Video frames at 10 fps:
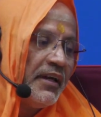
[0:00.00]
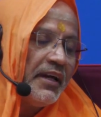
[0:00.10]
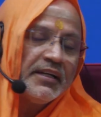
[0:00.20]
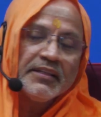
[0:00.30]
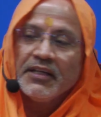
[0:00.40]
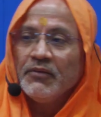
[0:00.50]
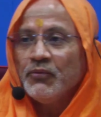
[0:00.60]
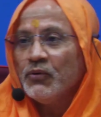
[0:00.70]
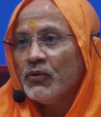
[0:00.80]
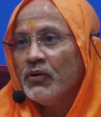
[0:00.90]
And
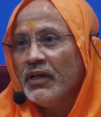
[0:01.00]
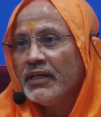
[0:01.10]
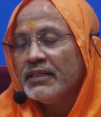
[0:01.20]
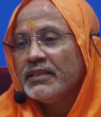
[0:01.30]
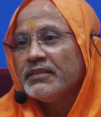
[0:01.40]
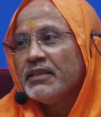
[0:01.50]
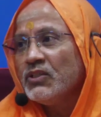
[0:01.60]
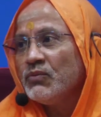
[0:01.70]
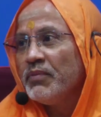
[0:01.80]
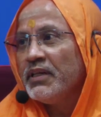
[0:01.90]
therefore
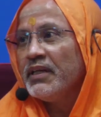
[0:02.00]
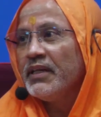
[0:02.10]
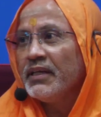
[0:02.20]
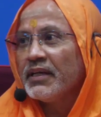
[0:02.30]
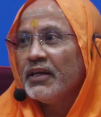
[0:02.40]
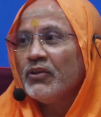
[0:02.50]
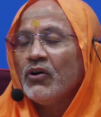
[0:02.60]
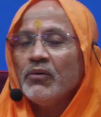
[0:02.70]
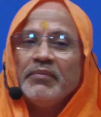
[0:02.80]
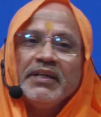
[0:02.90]
this meaning
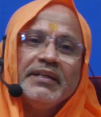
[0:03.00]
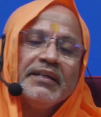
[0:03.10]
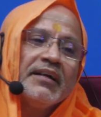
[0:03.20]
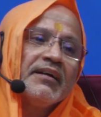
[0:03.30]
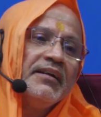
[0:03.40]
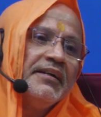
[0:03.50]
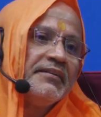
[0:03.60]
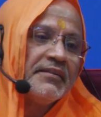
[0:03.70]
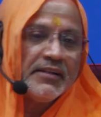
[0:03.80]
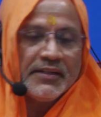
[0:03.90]
cannot be taken
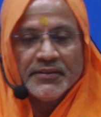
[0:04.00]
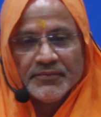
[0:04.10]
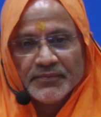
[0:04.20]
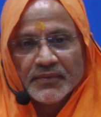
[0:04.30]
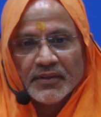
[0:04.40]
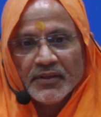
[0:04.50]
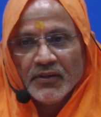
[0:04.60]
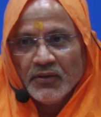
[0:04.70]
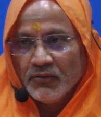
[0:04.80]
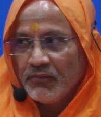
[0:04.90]
literally.
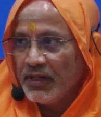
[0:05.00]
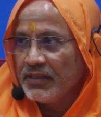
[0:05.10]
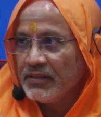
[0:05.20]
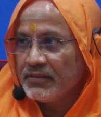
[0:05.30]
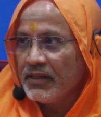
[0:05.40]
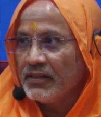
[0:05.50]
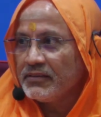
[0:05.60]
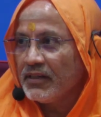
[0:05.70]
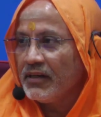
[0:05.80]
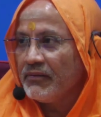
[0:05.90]
Vedasya
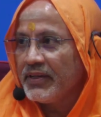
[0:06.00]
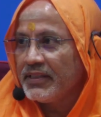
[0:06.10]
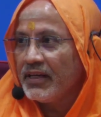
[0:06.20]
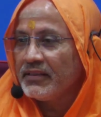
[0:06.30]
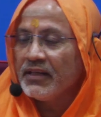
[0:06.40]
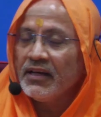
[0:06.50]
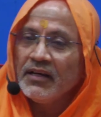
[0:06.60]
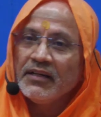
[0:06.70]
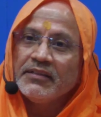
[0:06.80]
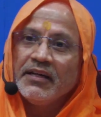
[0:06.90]
Antaha Vedanta,
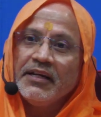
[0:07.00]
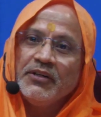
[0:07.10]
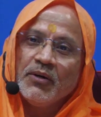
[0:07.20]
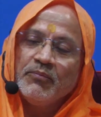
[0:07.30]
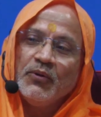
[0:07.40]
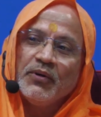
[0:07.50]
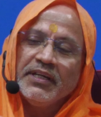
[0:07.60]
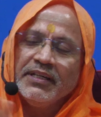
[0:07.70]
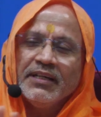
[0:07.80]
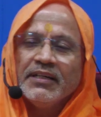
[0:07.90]
the end of
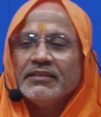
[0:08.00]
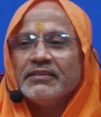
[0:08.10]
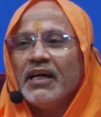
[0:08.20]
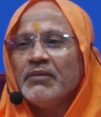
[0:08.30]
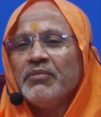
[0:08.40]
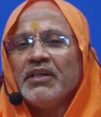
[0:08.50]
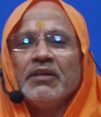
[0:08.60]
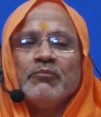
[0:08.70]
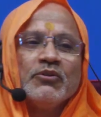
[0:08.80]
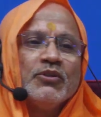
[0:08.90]
knowing, that
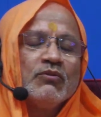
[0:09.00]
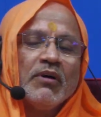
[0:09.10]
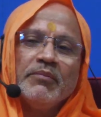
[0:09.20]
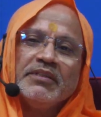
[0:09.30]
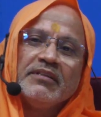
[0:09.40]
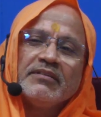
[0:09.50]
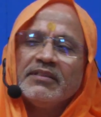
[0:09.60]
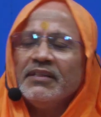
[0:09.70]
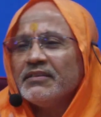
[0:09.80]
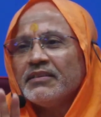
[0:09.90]
meaning Pujya Swamiji
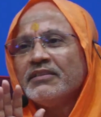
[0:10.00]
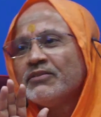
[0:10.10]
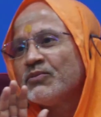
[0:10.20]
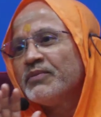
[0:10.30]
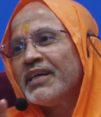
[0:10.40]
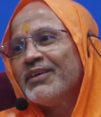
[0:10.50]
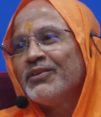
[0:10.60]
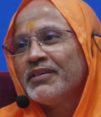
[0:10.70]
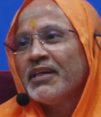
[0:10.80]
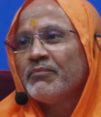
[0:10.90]
says is we
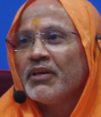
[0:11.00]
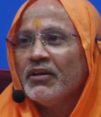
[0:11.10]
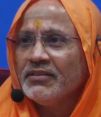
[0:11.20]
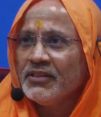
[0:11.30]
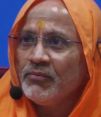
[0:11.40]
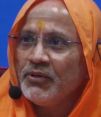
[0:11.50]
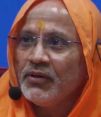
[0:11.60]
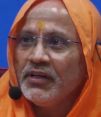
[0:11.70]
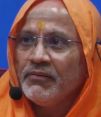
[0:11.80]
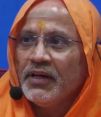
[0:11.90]
cannot take because it will be
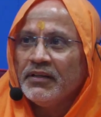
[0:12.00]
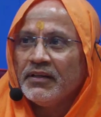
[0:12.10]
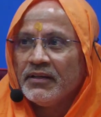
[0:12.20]
only one.